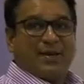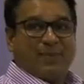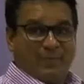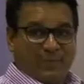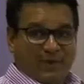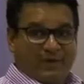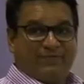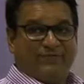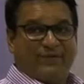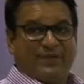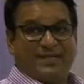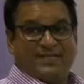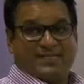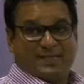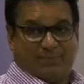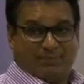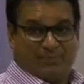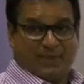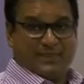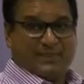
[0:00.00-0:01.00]
Ming Fen is a
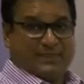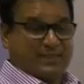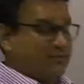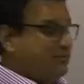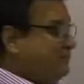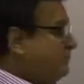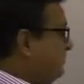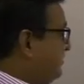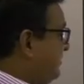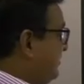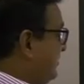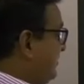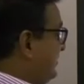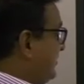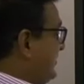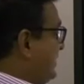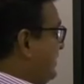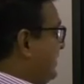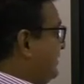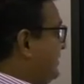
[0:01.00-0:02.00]
person.
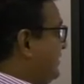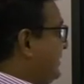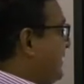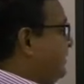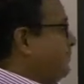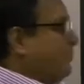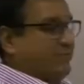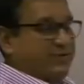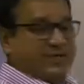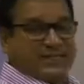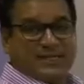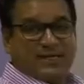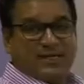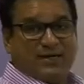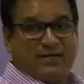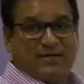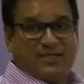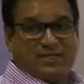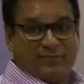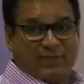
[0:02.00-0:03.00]
The name of this
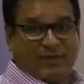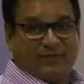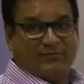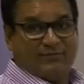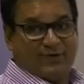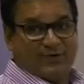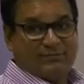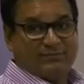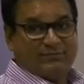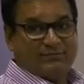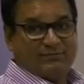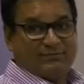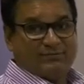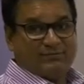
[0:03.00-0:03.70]
girl is Ming Fen.